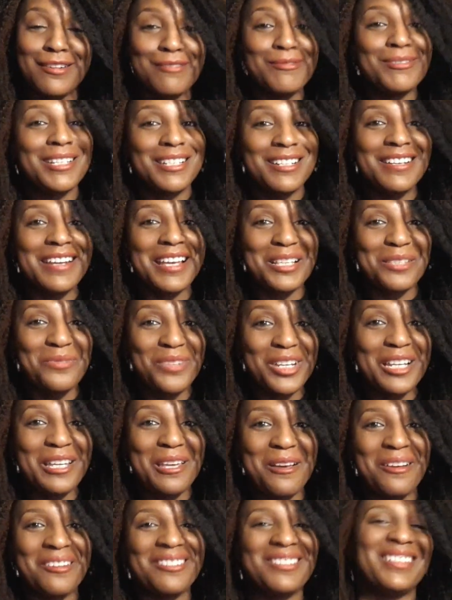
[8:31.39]
Until the next
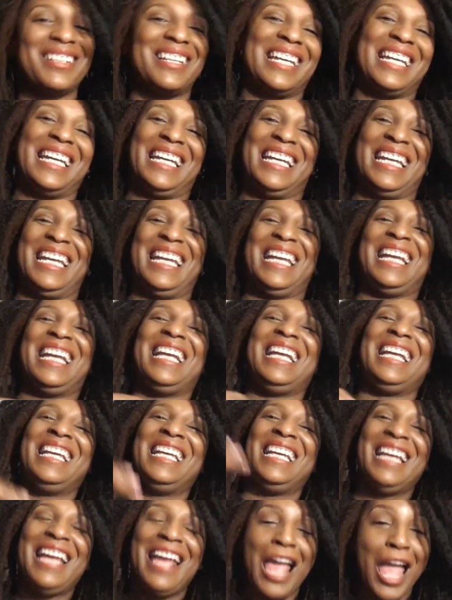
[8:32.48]
video.
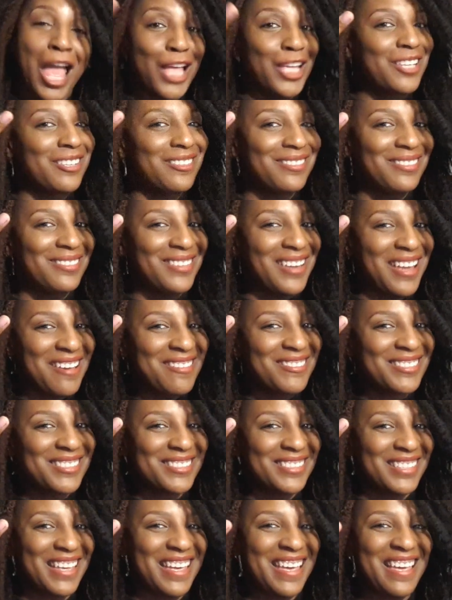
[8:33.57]

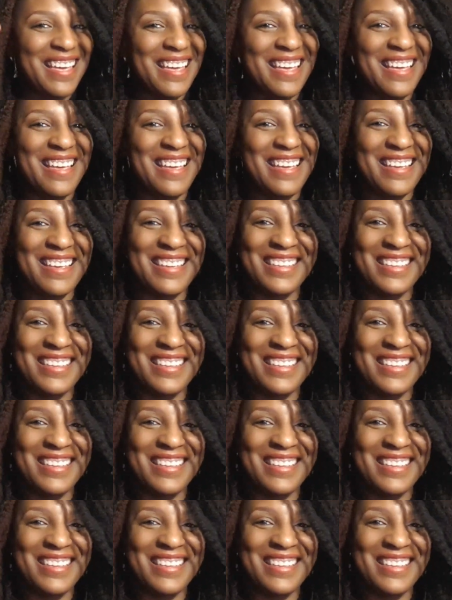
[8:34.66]
Nurses.